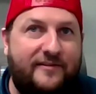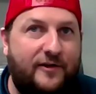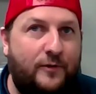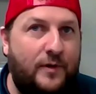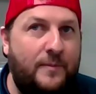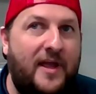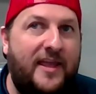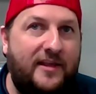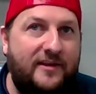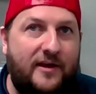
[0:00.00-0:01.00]
so when my
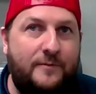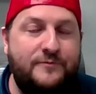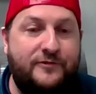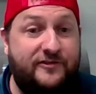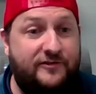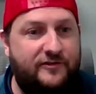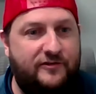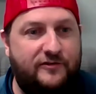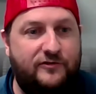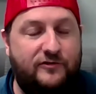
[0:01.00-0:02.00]
income
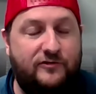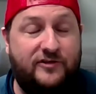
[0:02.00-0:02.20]
mm-hmm.